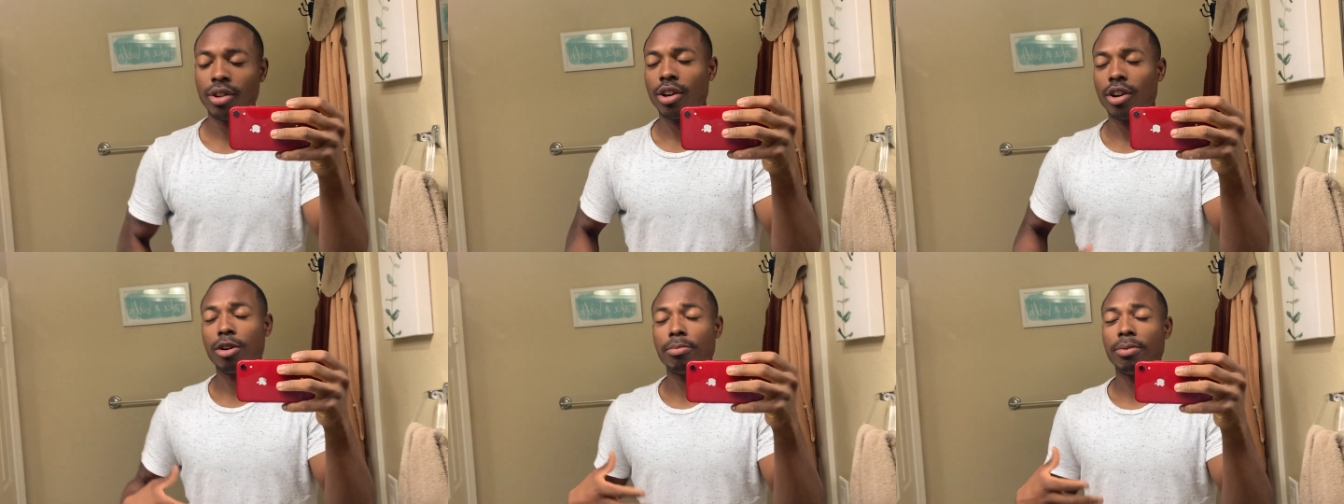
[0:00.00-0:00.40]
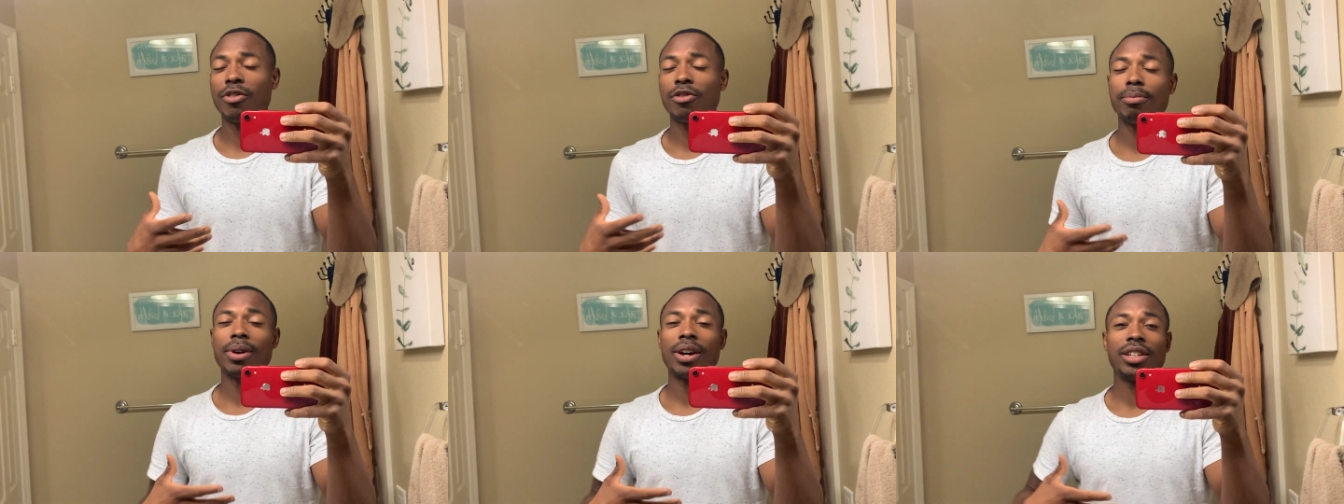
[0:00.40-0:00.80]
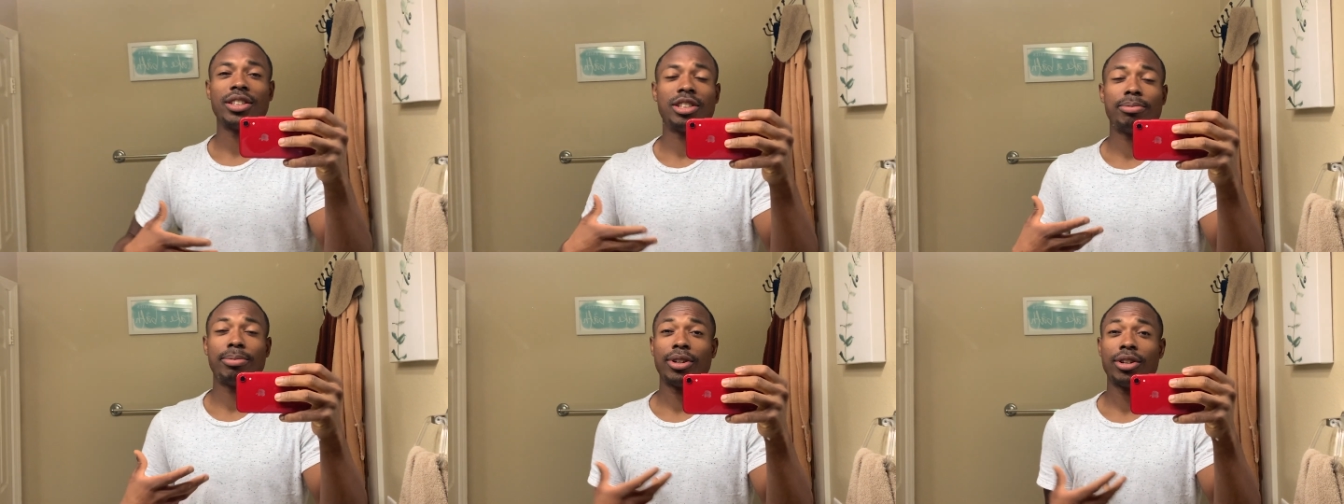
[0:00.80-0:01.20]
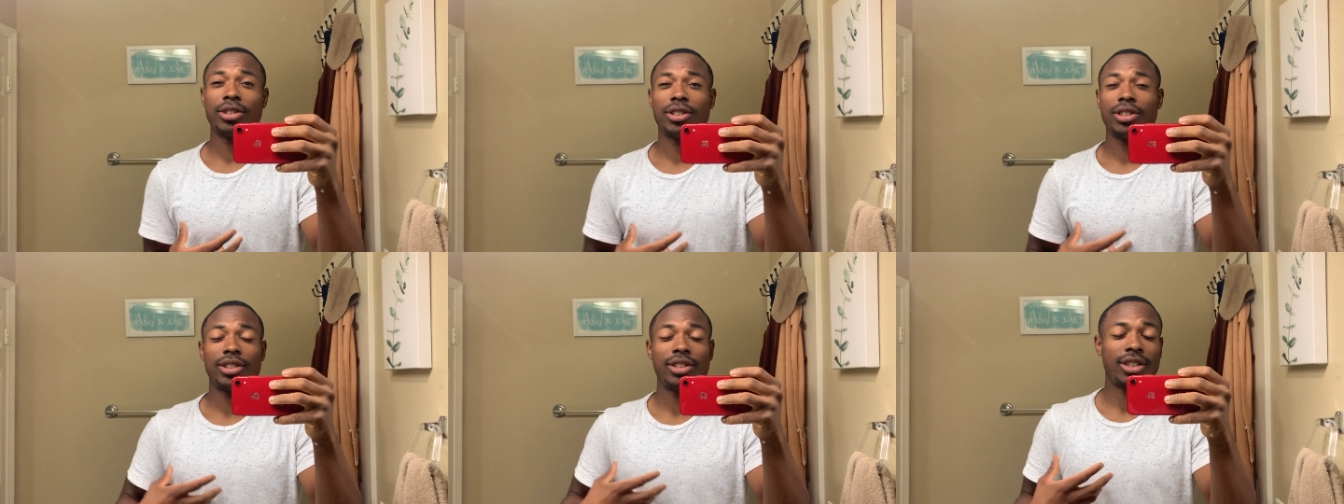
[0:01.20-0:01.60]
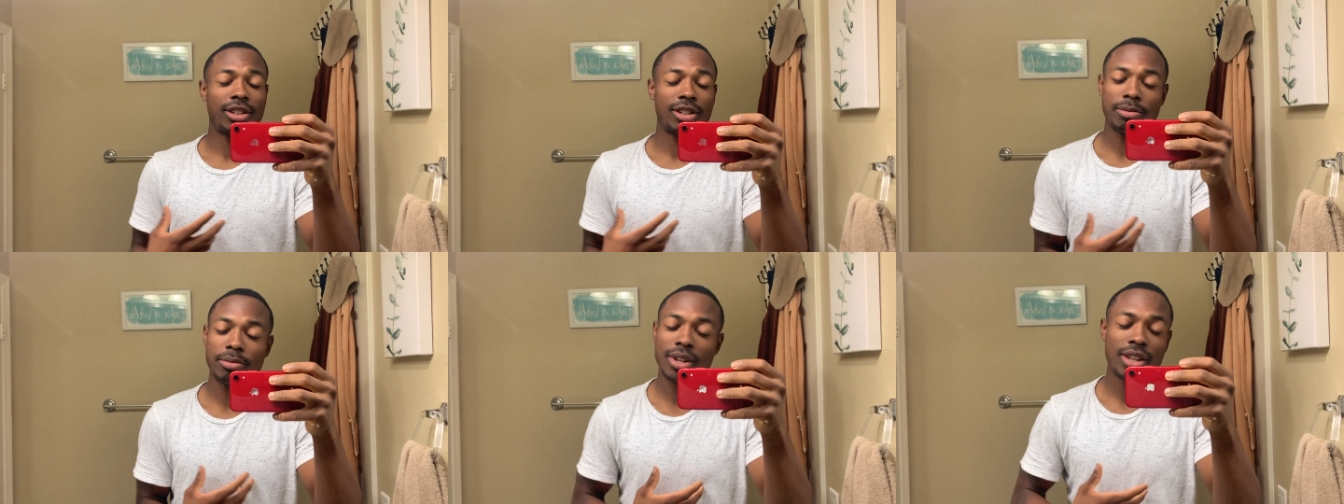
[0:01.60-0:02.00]
Hope everybody's spirits is
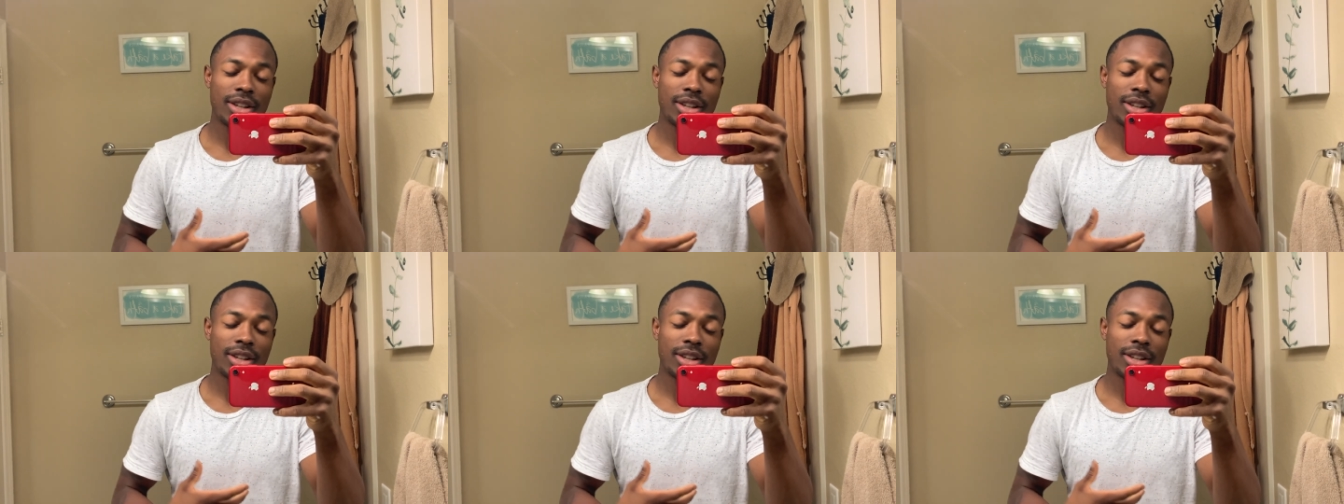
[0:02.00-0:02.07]
up,